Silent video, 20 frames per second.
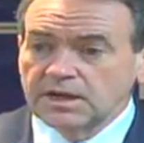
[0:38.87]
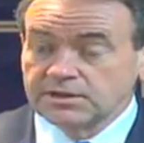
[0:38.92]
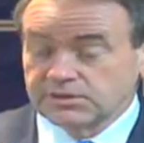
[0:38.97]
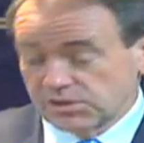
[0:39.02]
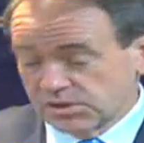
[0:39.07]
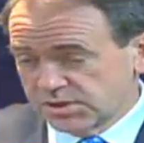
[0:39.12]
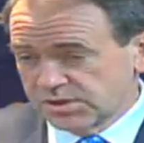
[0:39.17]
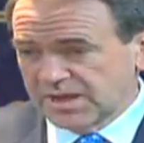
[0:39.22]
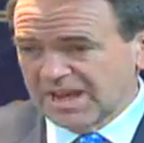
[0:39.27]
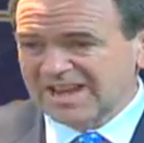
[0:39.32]

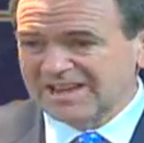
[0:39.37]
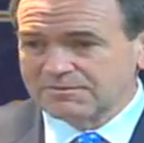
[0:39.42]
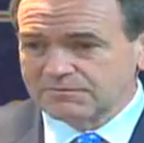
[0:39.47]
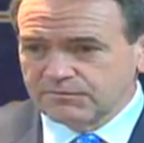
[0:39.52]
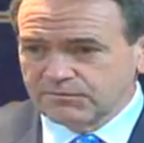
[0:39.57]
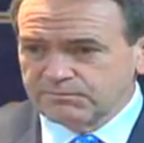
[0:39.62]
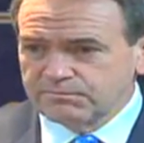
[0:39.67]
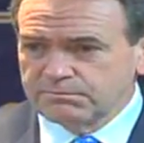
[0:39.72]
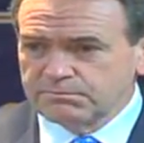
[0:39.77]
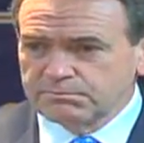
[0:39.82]
to
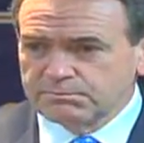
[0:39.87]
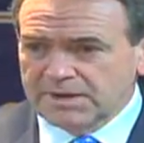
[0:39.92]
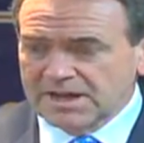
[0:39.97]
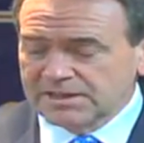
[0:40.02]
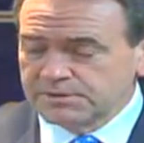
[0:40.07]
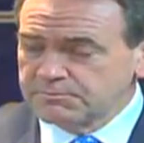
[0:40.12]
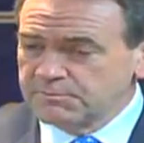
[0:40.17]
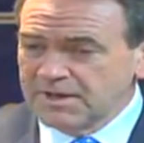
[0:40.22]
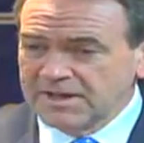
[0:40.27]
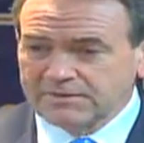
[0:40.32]
stand by
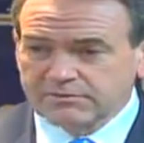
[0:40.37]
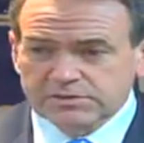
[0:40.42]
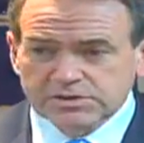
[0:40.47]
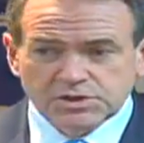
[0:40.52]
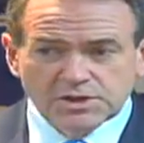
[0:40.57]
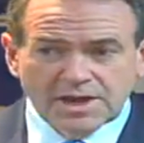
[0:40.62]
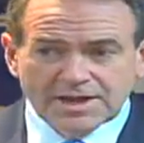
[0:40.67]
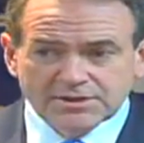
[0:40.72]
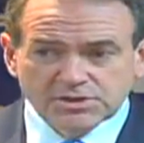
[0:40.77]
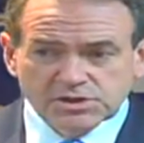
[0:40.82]
the veterans,
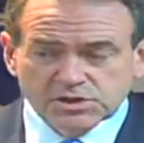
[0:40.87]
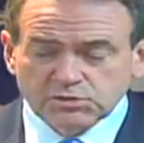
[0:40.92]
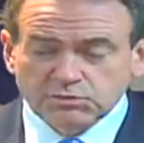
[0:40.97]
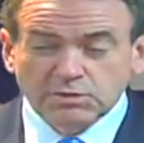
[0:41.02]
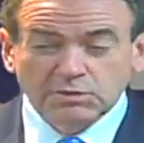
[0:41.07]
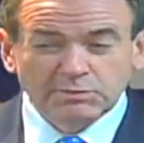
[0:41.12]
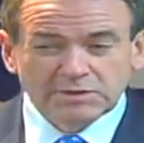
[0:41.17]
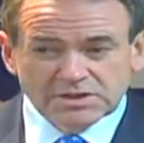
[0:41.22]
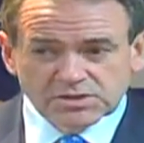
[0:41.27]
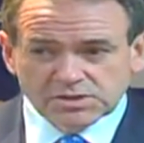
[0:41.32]
not just
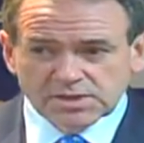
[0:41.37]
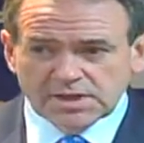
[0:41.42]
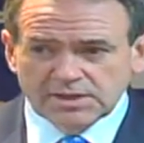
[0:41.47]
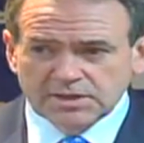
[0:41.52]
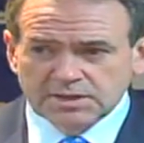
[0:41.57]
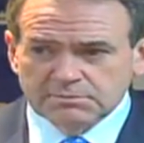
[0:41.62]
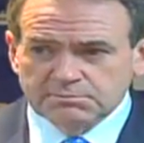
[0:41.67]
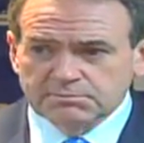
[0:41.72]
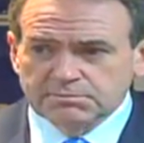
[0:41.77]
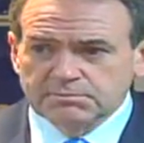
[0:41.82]
when we send
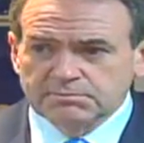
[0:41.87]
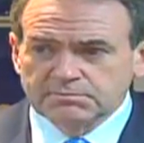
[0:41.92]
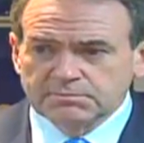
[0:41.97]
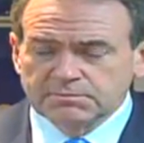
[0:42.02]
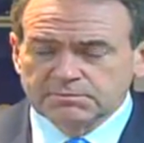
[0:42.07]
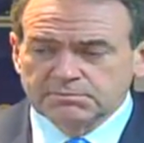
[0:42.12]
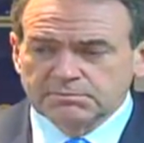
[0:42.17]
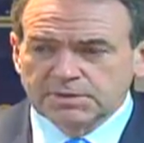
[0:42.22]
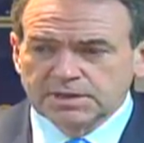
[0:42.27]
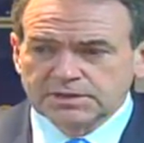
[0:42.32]
them,
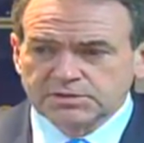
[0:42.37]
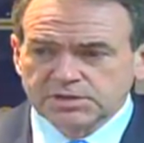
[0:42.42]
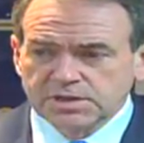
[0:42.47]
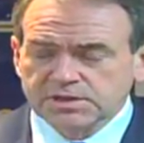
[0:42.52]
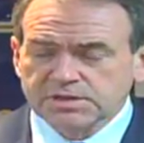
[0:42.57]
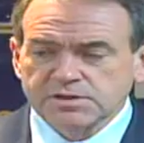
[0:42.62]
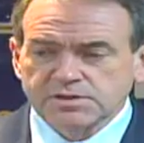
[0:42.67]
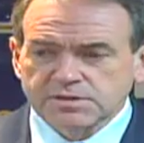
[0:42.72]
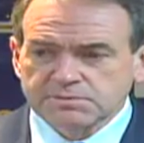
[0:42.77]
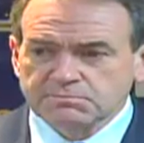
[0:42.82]
but
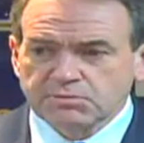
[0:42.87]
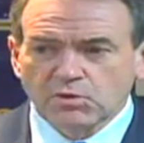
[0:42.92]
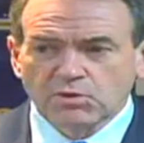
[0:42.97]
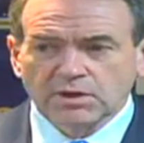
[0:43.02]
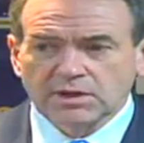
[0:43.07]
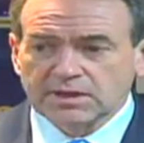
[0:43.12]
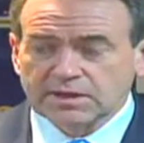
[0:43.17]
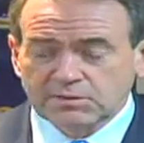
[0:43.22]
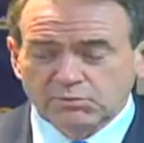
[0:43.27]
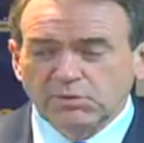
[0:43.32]
just as
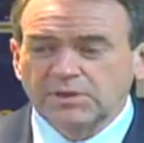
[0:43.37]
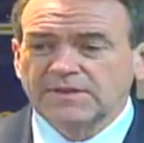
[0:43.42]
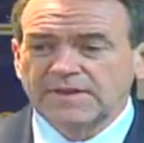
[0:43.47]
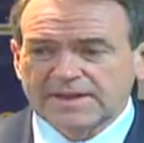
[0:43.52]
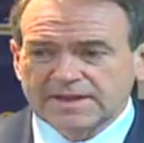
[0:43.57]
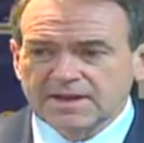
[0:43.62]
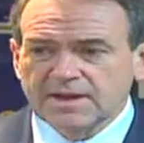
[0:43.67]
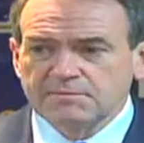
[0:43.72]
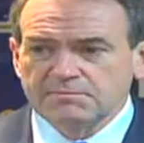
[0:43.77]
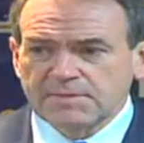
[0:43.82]
importantly when they
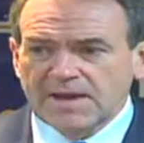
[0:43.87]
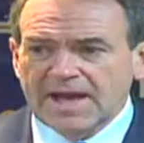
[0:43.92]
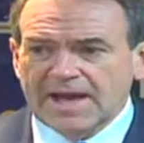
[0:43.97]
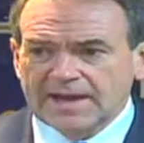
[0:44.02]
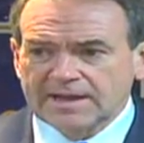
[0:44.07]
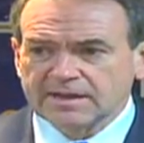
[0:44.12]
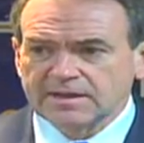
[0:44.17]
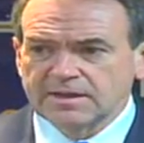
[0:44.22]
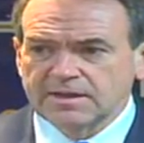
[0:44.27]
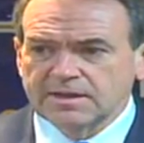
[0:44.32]
come back,